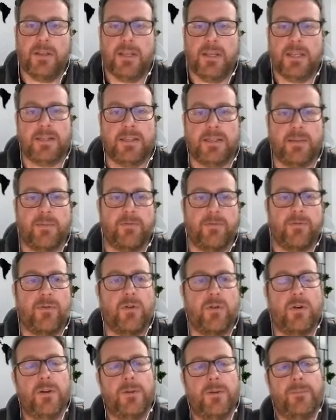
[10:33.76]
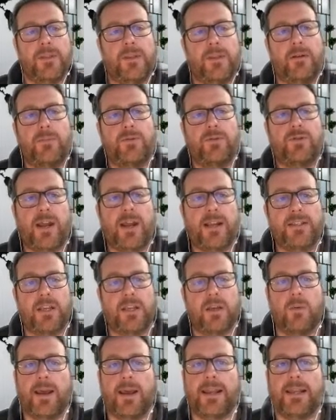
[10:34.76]
as I said before, you're abstracting
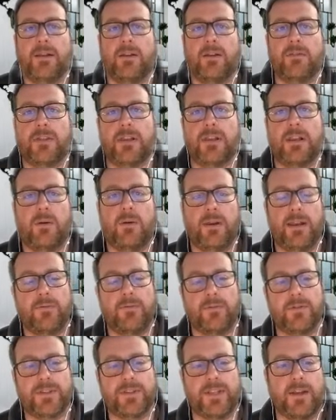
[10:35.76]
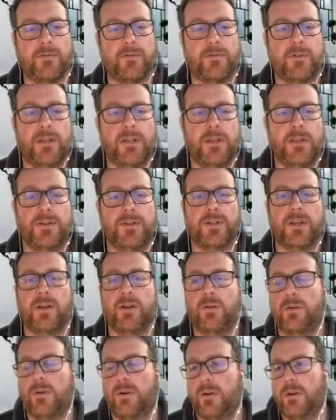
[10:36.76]
away a lot of the lower level stuff.
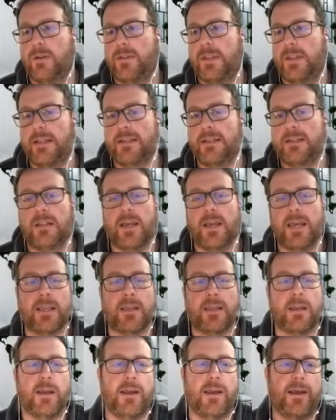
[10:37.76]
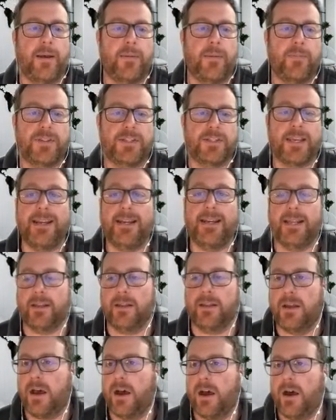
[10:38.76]
So things like
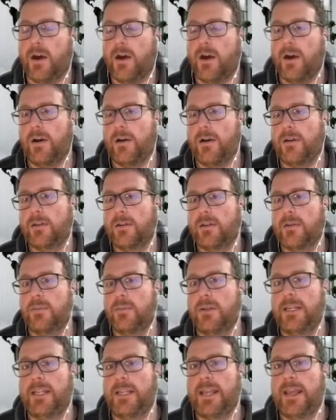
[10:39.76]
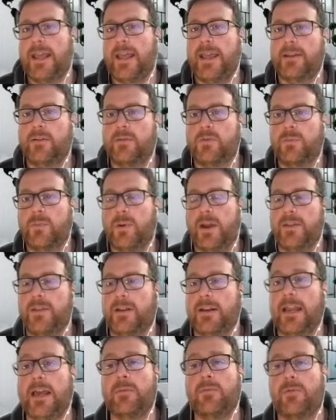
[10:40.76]
scaling are completely handled by the
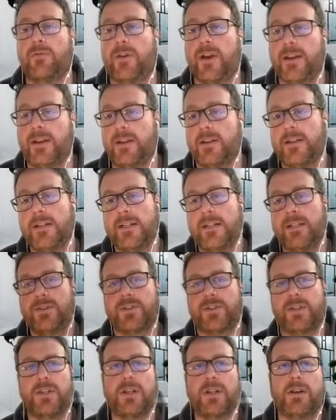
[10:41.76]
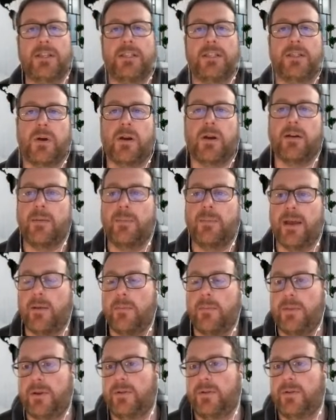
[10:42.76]
cloud provider. So you don't need to worry about
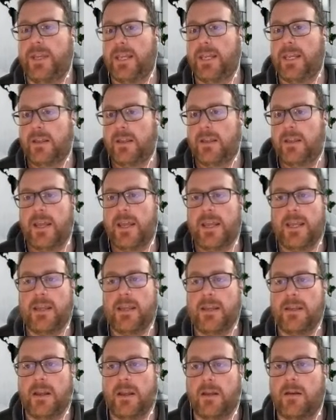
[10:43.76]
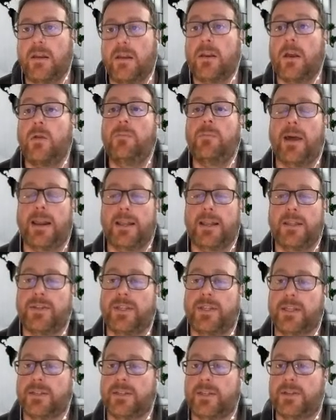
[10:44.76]
building a load
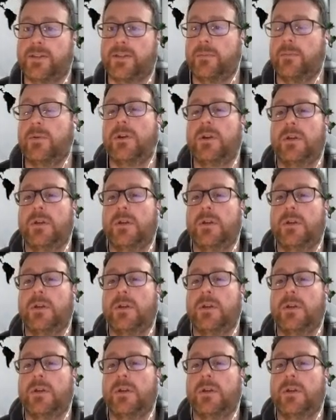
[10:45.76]
balancing system